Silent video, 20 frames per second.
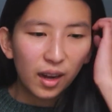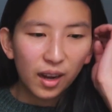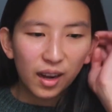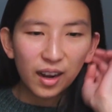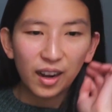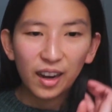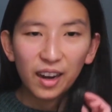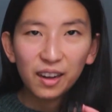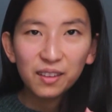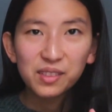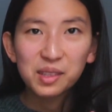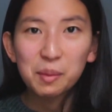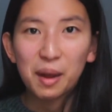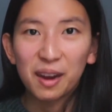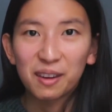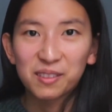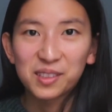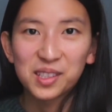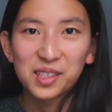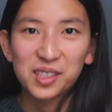I have some
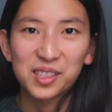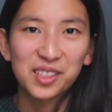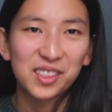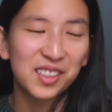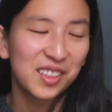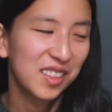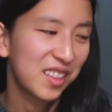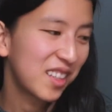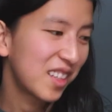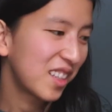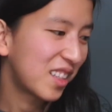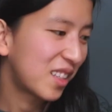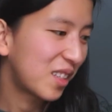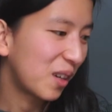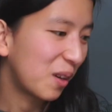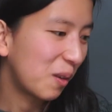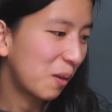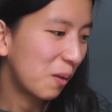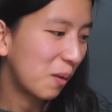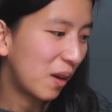acquisitions.
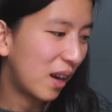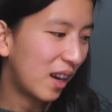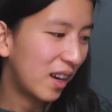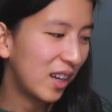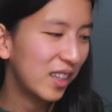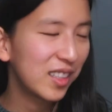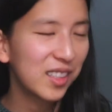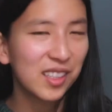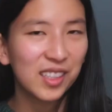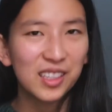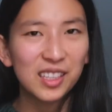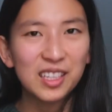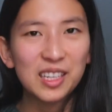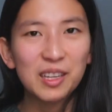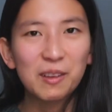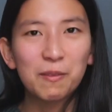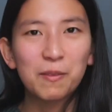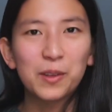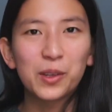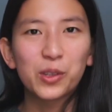So I decided to
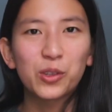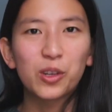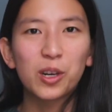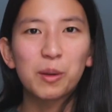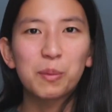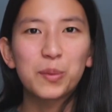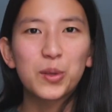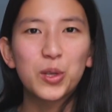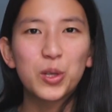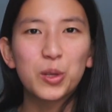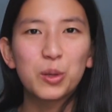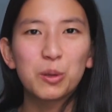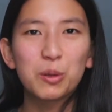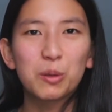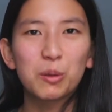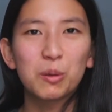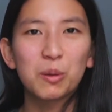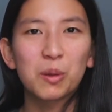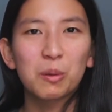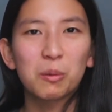take a field trip
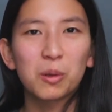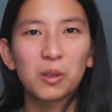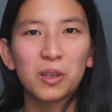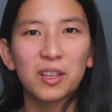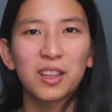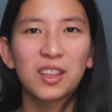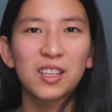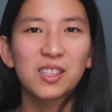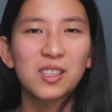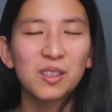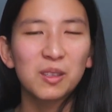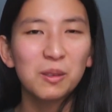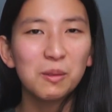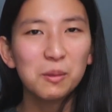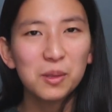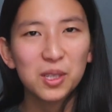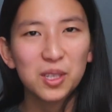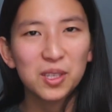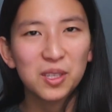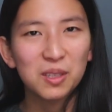to the Woolly Thistle,
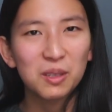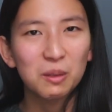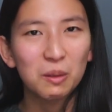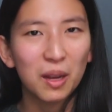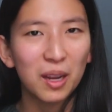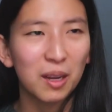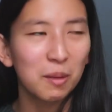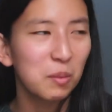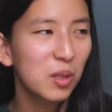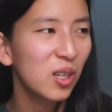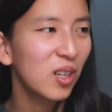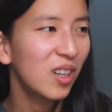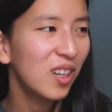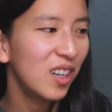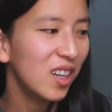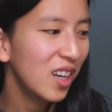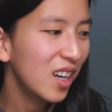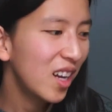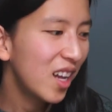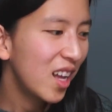which is in New
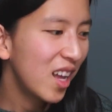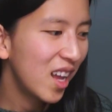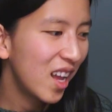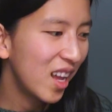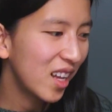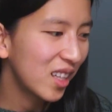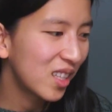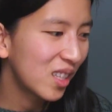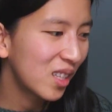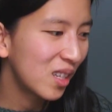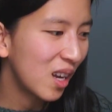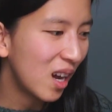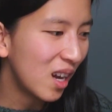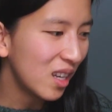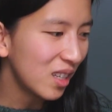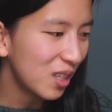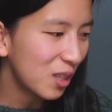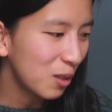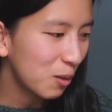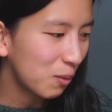Hampshire. It's
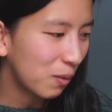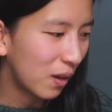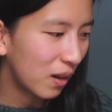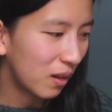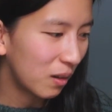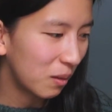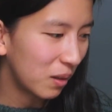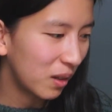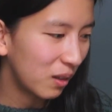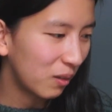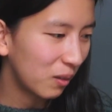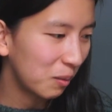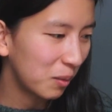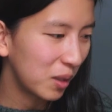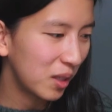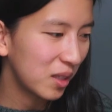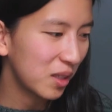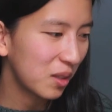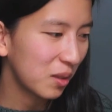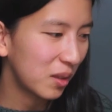not too far away from
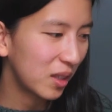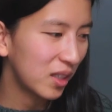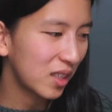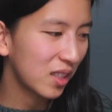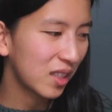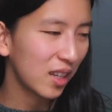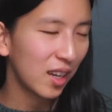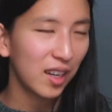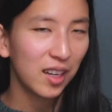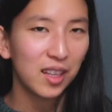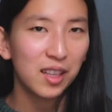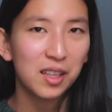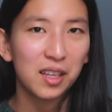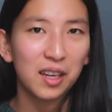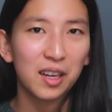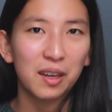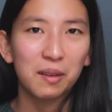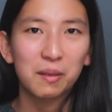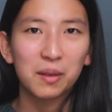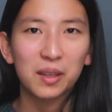me, so I decided that
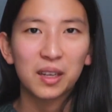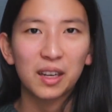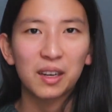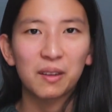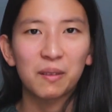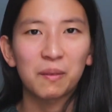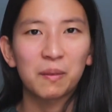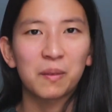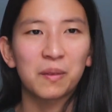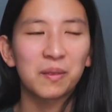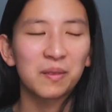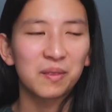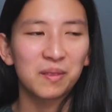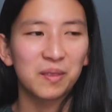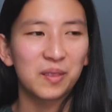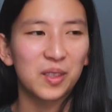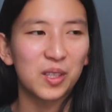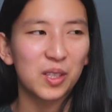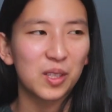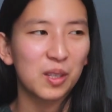I would kind of
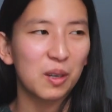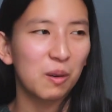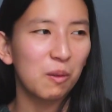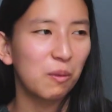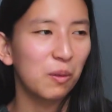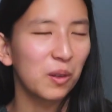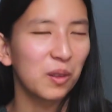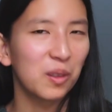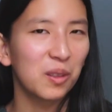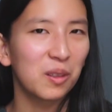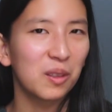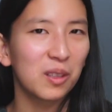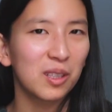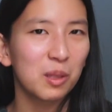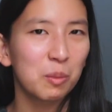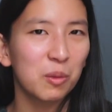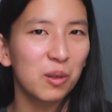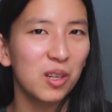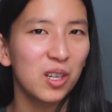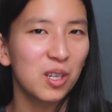just go for a little
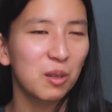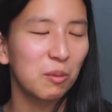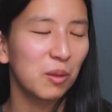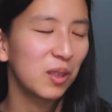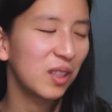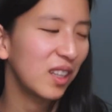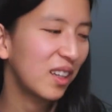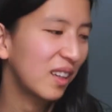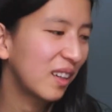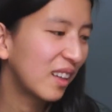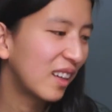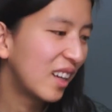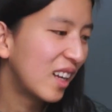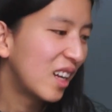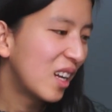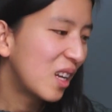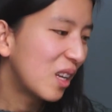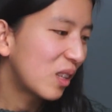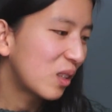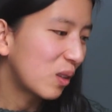exploration one day.
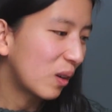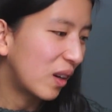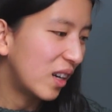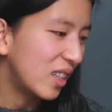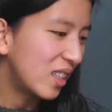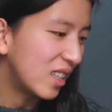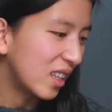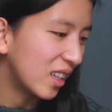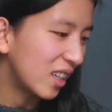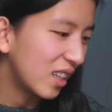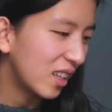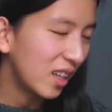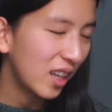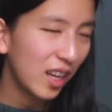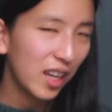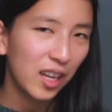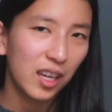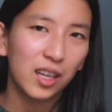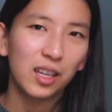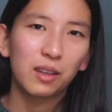So I did,
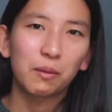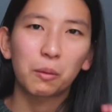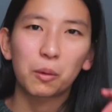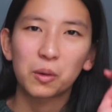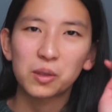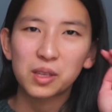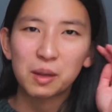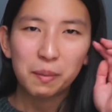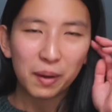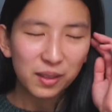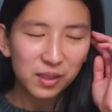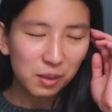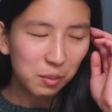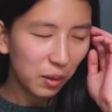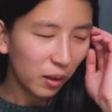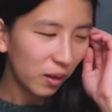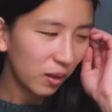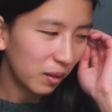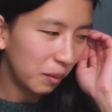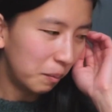and of course I bought some
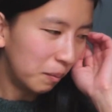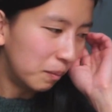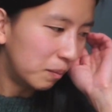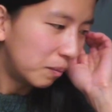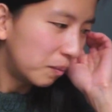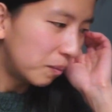yarn.